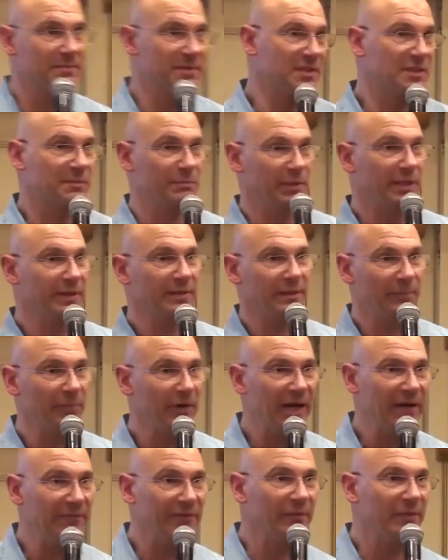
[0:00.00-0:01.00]
split the
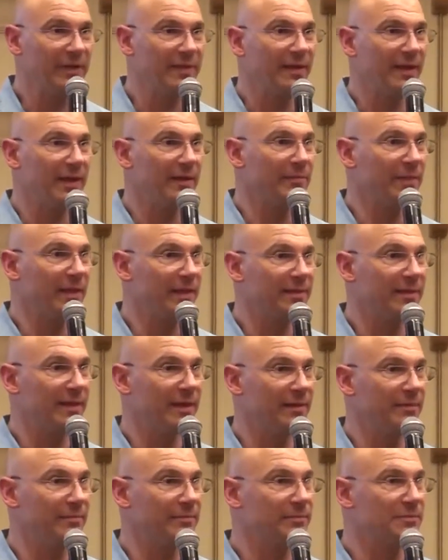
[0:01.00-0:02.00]
profit with them. Let
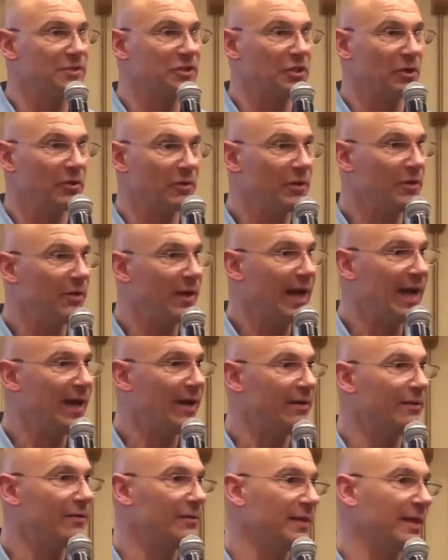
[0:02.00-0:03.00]
them show you
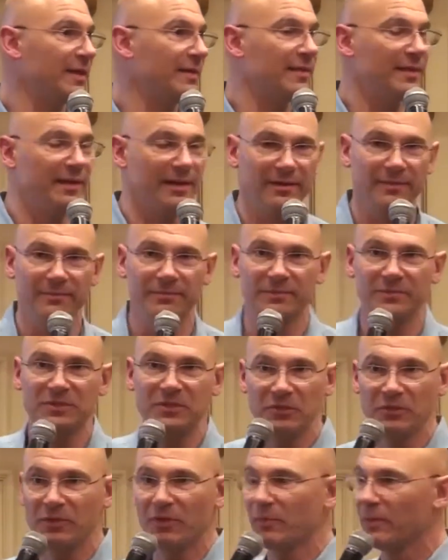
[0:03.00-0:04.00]
how, let them
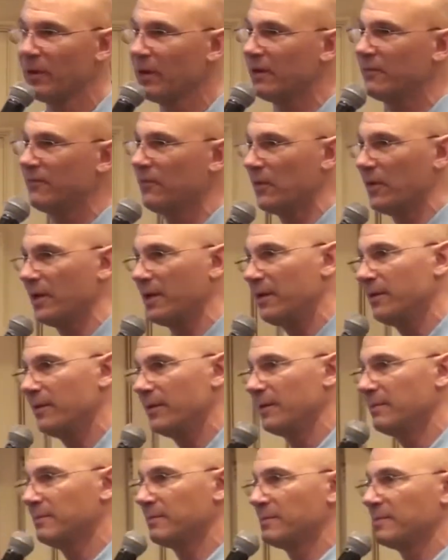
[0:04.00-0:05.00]
do the work for you,
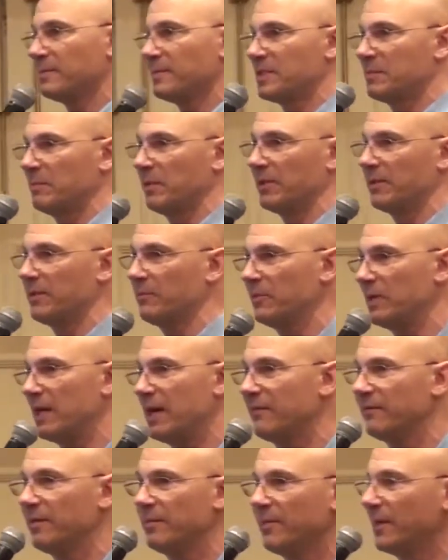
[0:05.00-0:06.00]
and split the
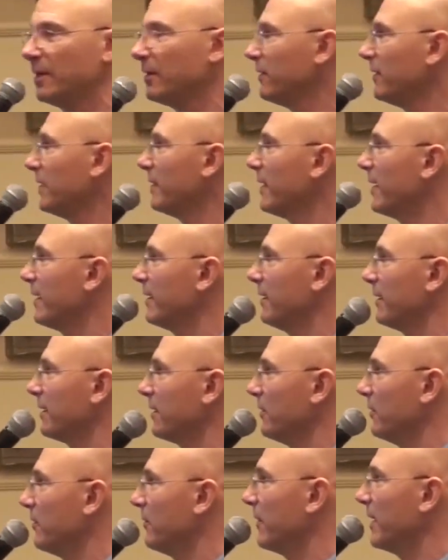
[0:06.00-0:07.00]
profit. Better than letting it
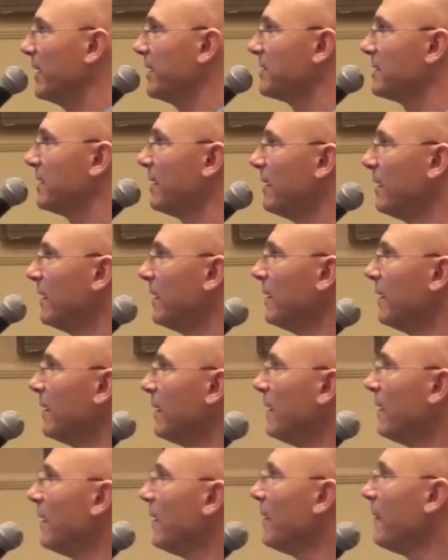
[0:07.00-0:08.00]
go to waste.
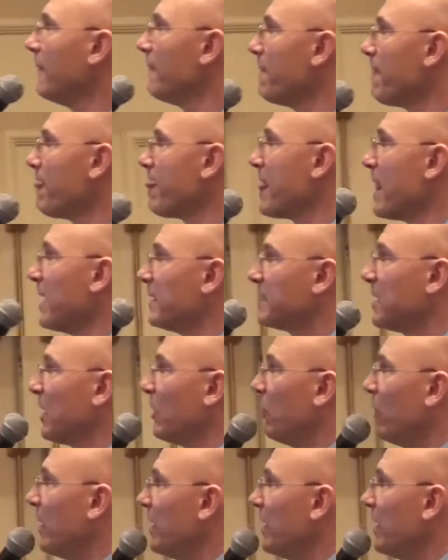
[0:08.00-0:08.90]
So